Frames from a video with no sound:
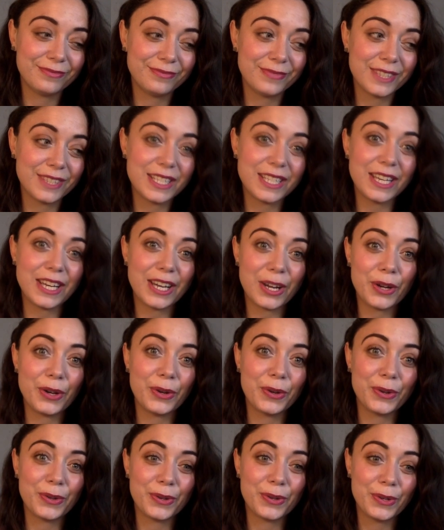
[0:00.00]
Stick
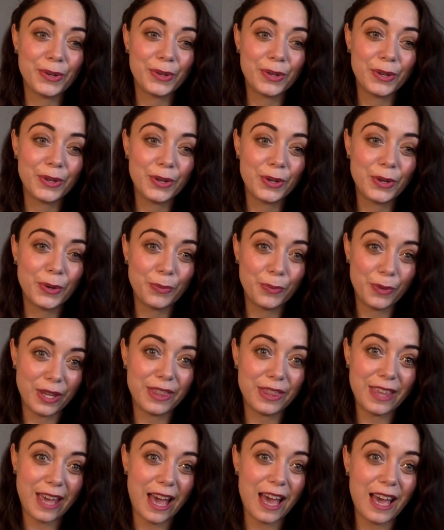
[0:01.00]

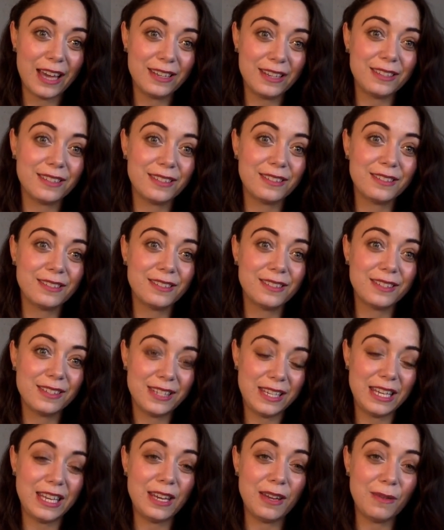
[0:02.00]
with that
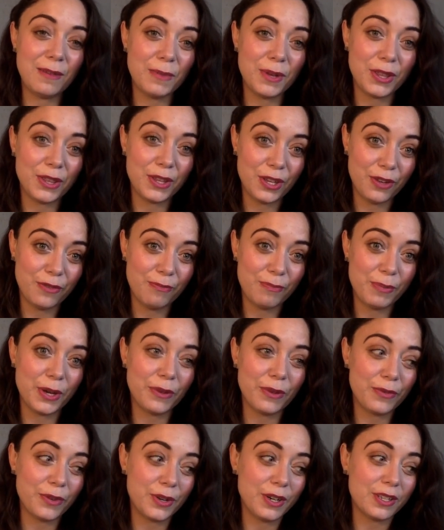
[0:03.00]
team that you've
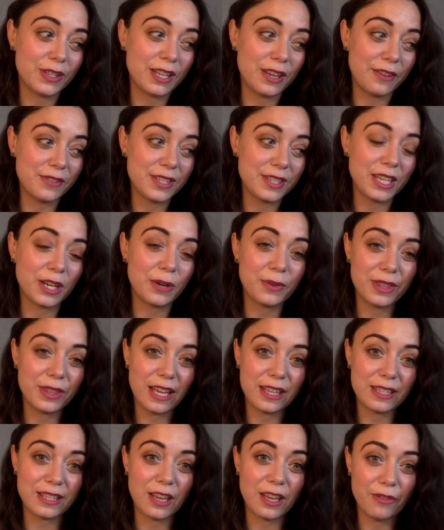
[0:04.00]
built for yourself. Stick with
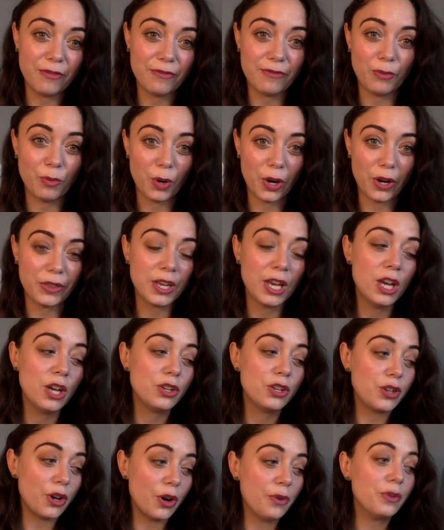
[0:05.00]
that self-worth.
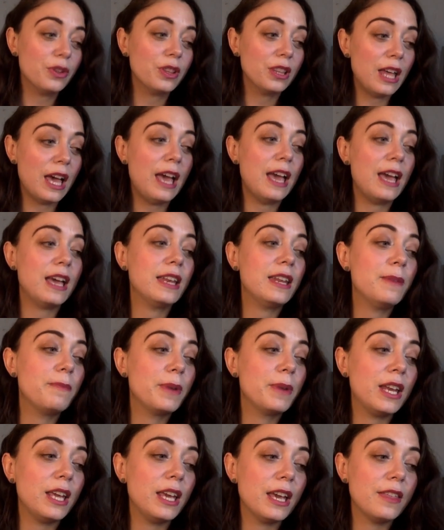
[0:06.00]
Don't let
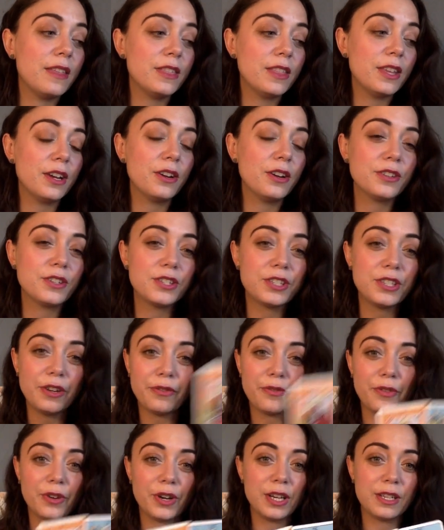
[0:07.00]
anybody and their
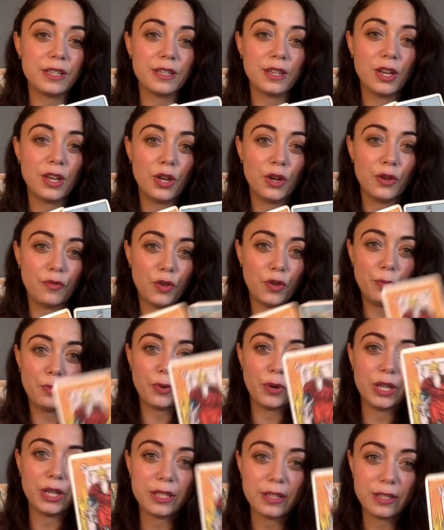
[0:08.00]
different
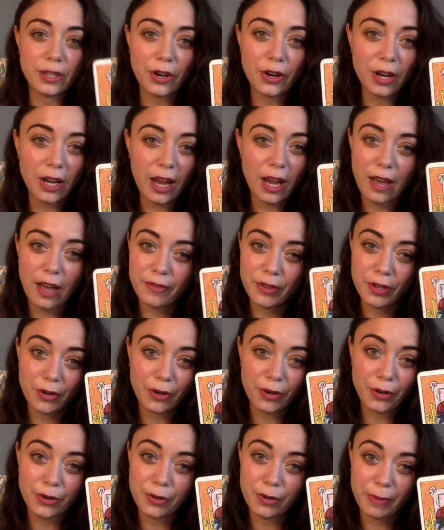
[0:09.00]
viewpoints, because they're going to have
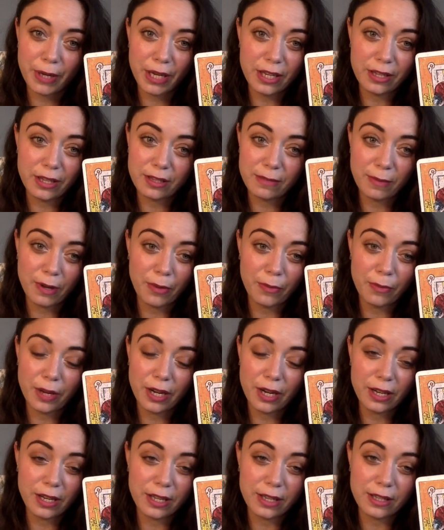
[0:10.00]
their own opinions about what
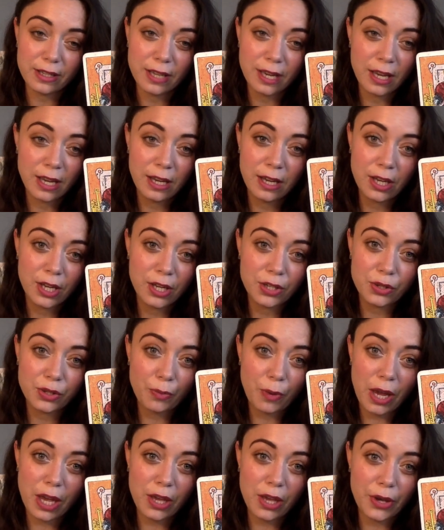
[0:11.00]
it is,
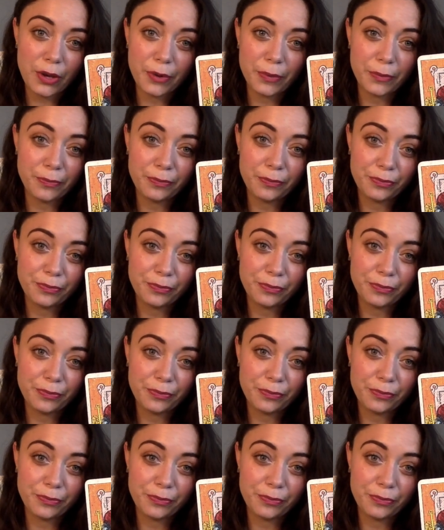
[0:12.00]
sway you